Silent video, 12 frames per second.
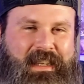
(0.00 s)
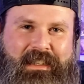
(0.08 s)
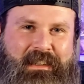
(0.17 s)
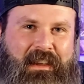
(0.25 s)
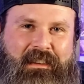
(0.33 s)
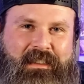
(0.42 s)

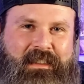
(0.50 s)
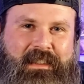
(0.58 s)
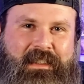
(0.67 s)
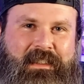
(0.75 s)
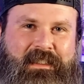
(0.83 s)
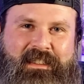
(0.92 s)
No,
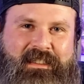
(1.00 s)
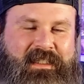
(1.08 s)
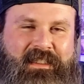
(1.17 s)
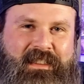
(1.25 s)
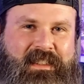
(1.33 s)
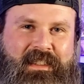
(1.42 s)
too
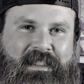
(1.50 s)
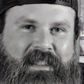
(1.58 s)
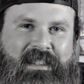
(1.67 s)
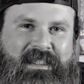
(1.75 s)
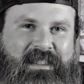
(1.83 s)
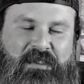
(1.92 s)
soon.
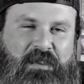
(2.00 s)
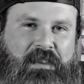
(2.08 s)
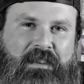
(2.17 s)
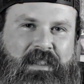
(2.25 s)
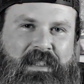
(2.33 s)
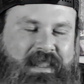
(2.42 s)
Too
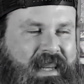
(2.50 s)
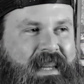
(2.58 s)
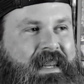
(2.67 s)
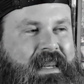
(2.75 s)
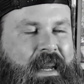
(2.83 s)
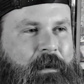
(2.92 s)
soon. It's not
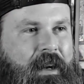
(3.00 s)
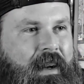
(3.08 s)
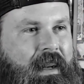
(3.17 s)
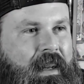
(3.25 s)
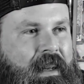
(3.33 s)
the time, Eric.